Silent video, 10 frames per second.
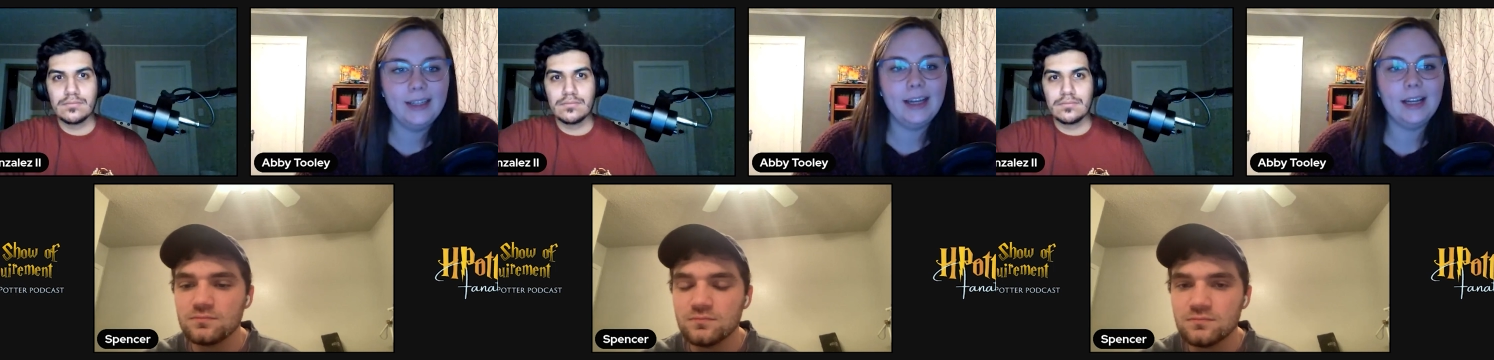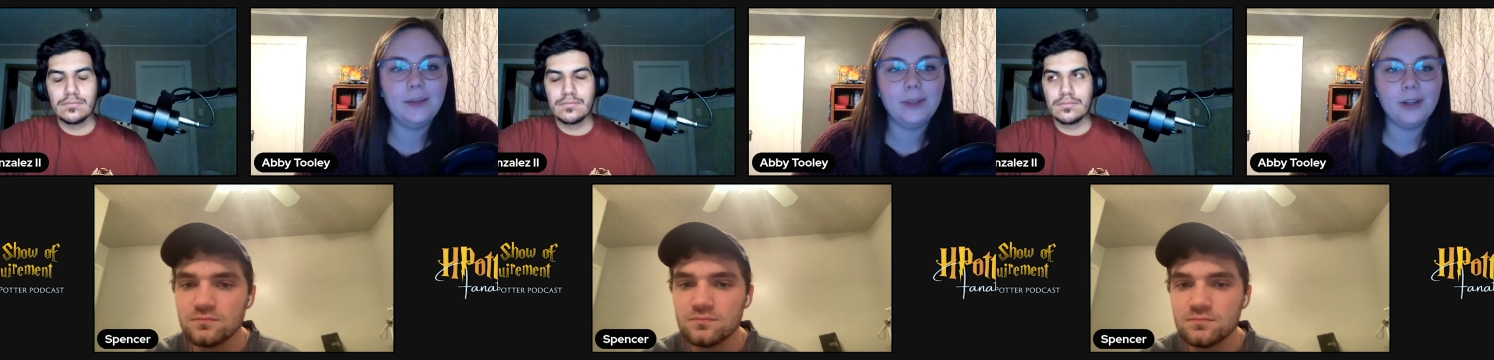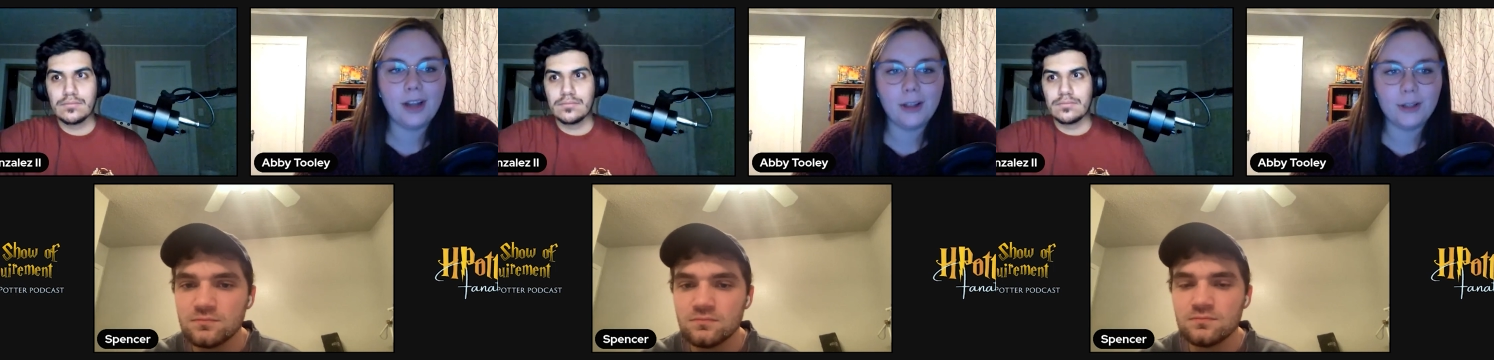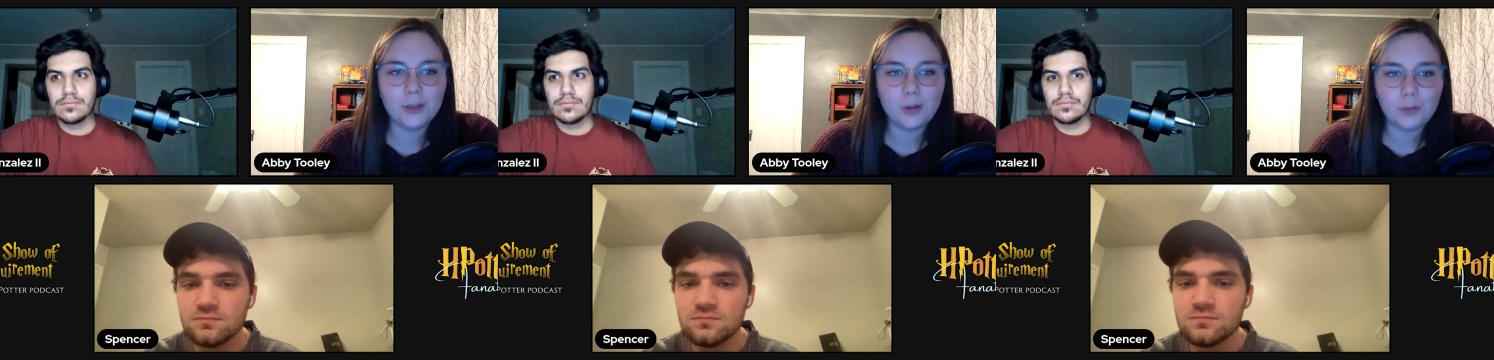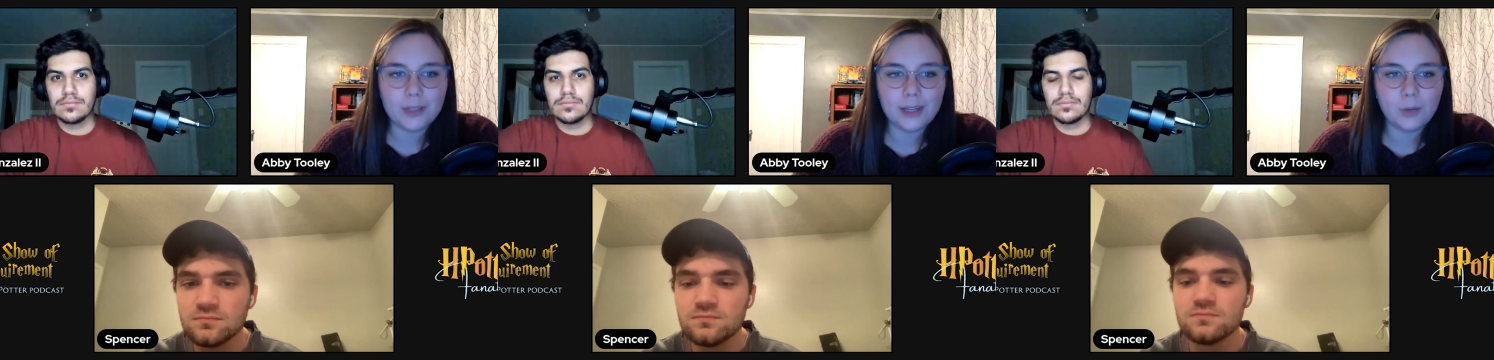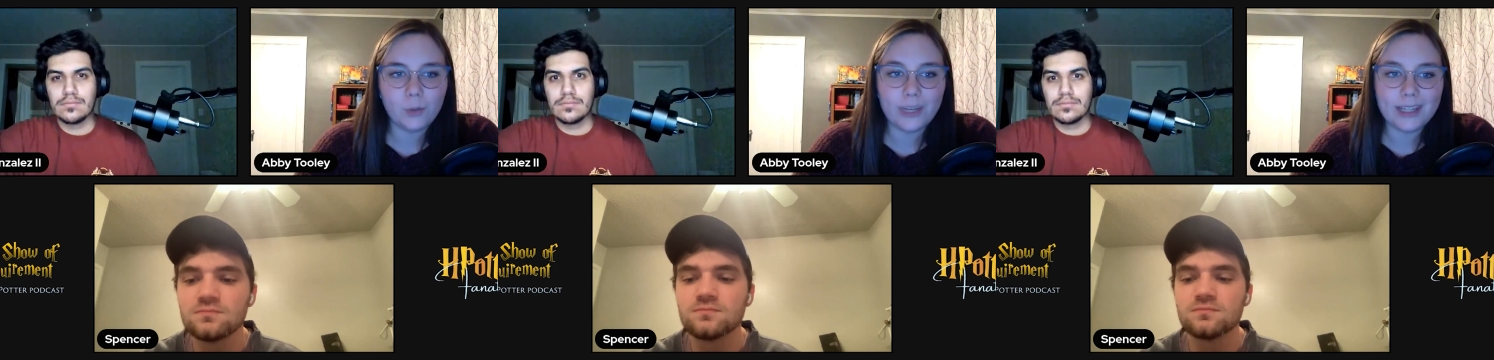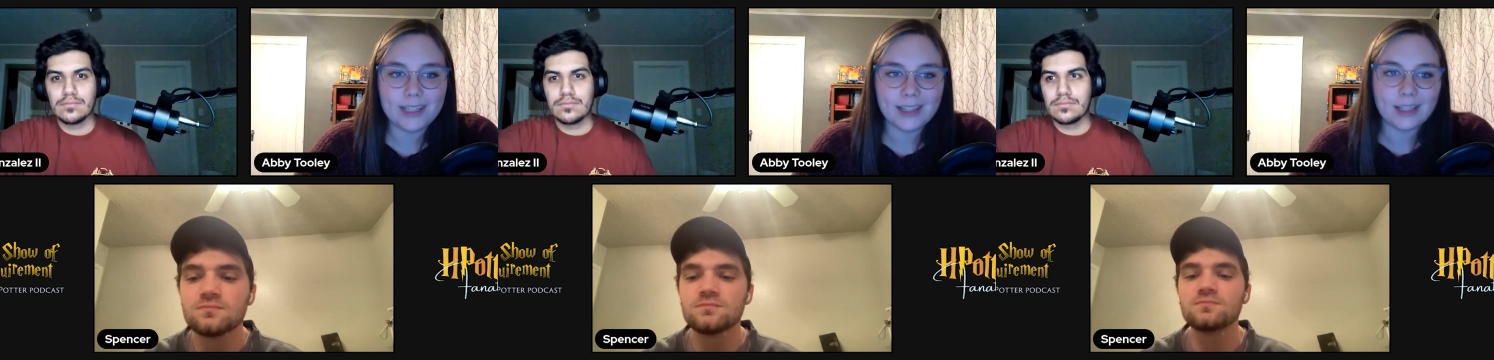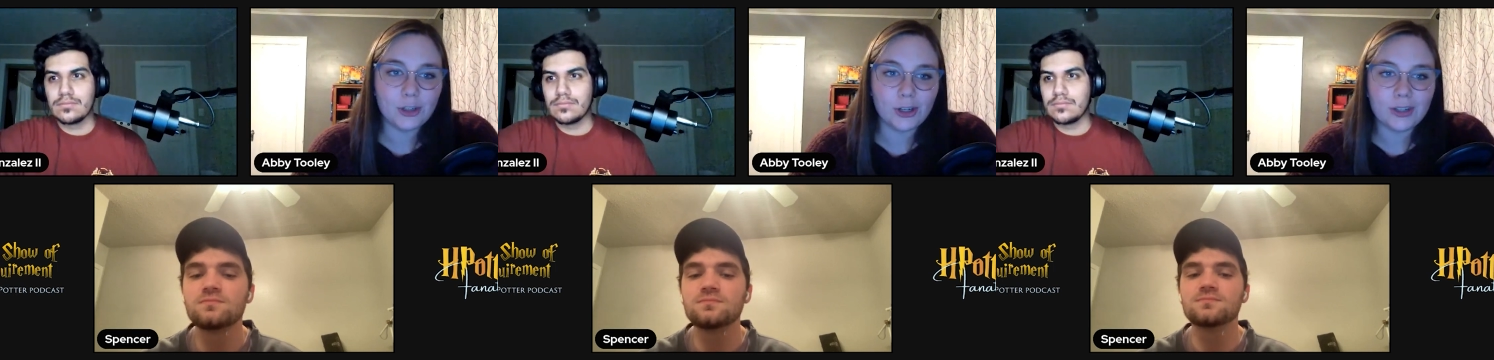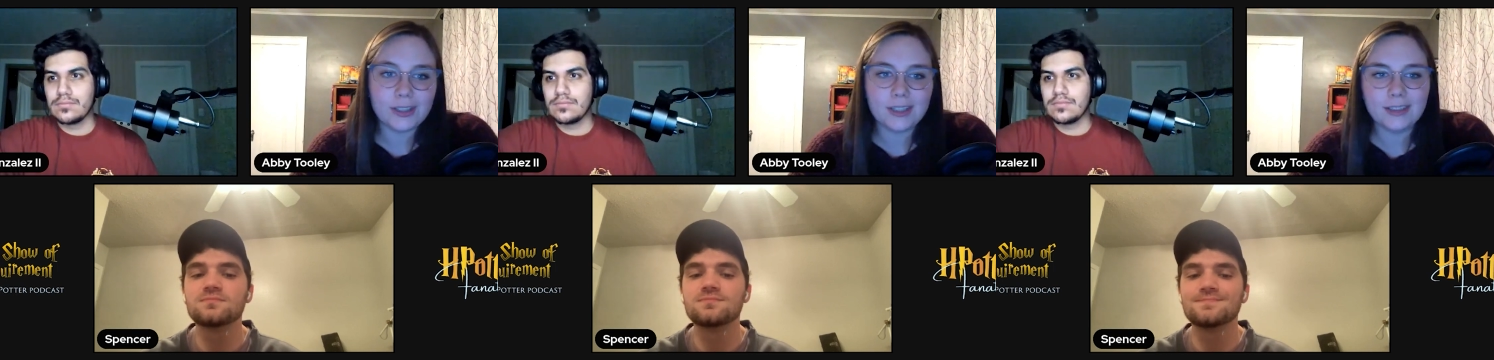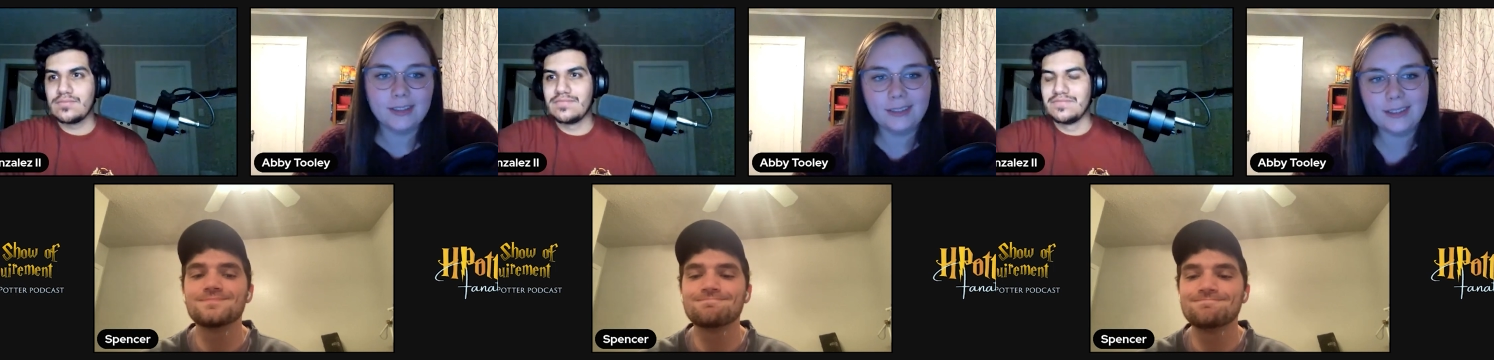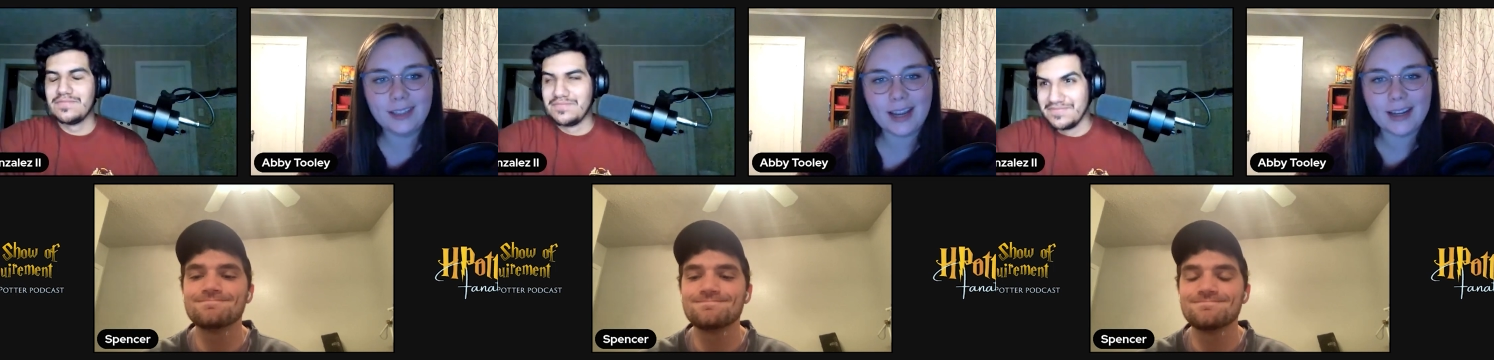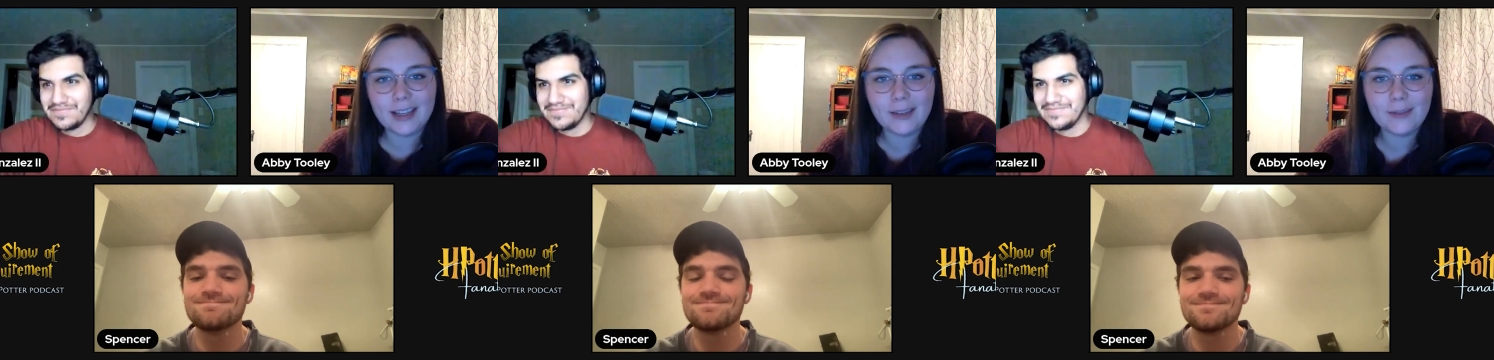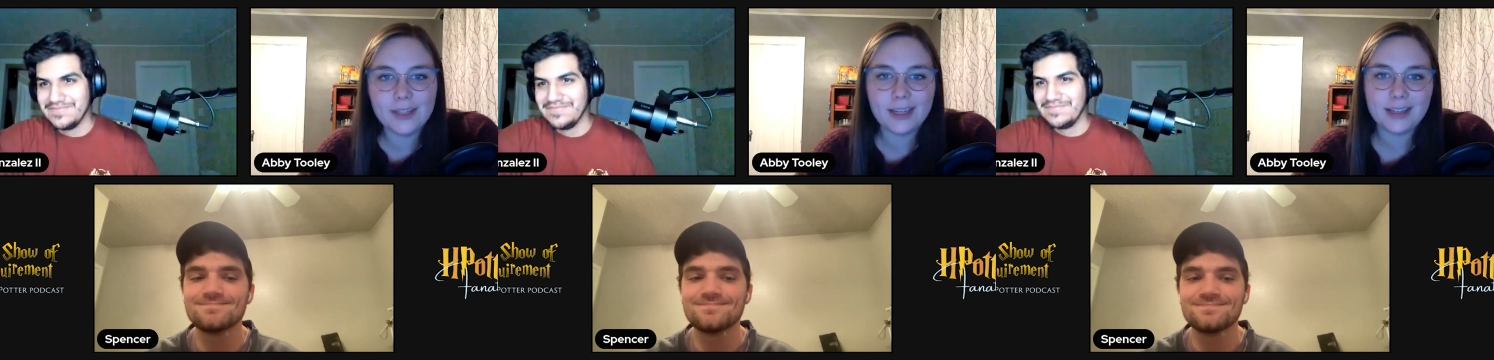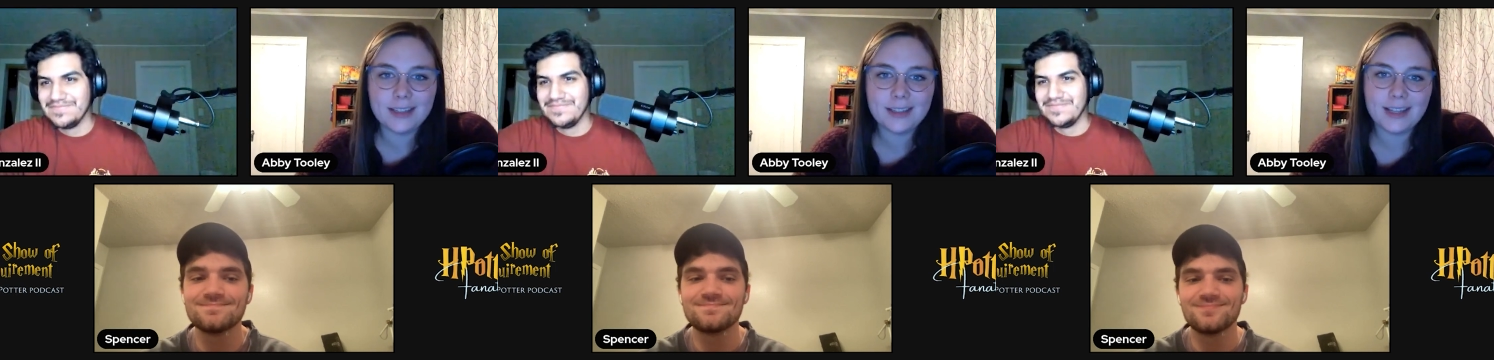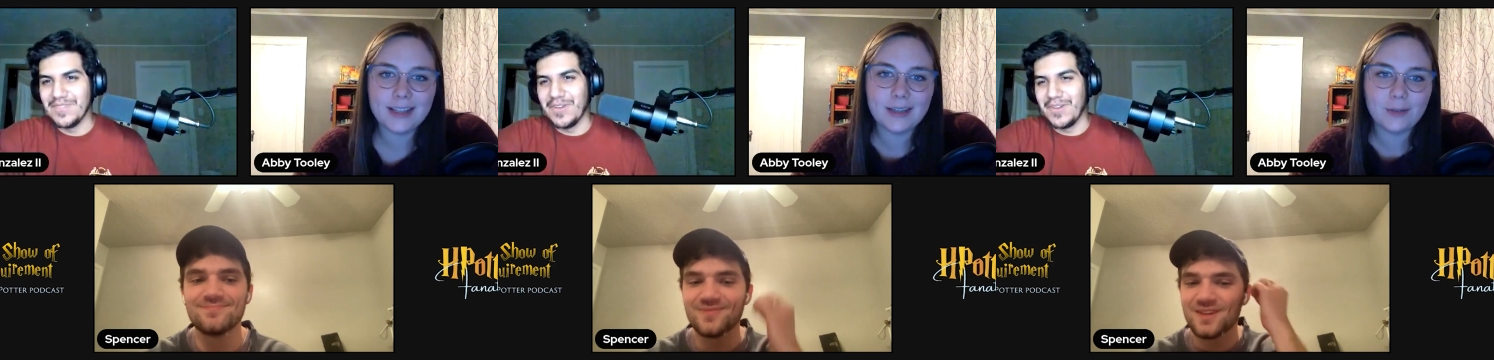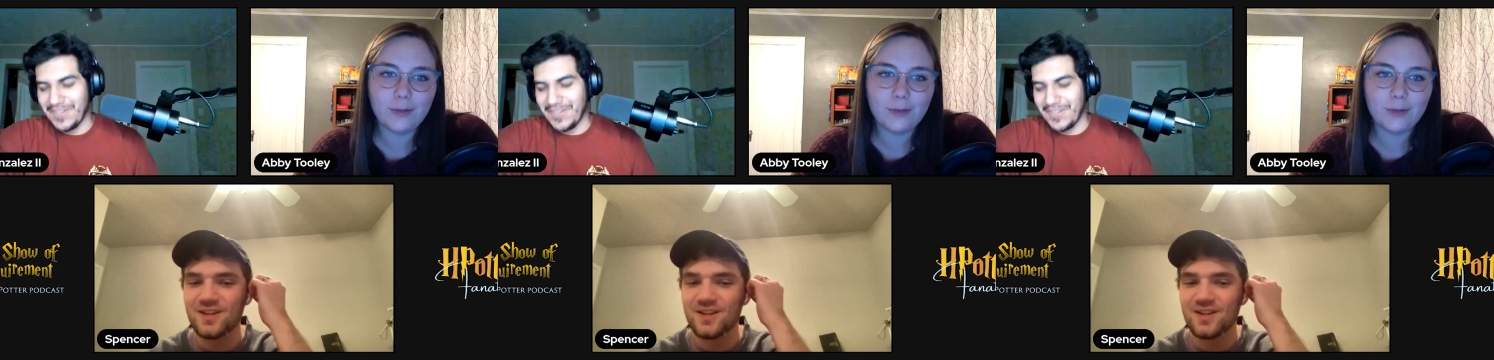Speaker 1: Um, their colors represent wheat and dirt. Kind of gives a sense of